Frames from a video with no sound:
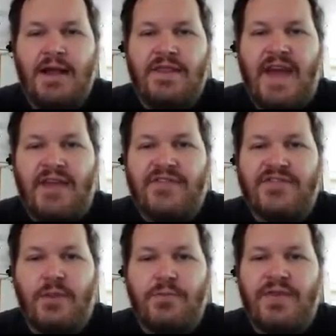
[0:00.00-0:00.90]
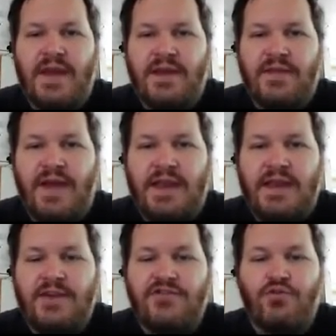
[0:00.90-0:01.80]
That's something that
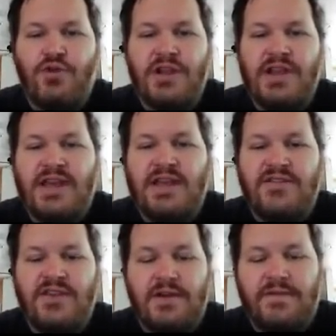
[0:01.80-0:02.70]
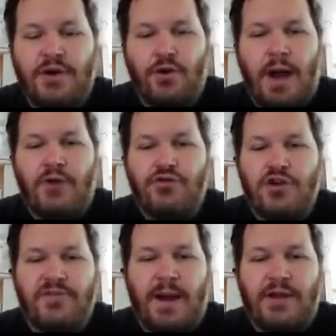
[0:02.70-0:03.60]
is really easy to figure out
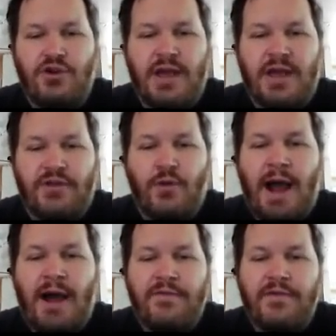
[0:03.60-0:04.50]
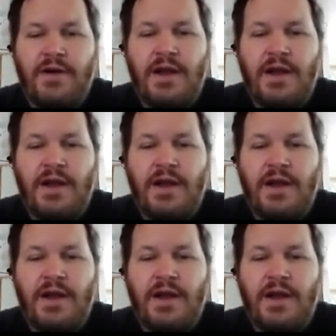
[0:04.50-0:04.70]
just by looking at the graph.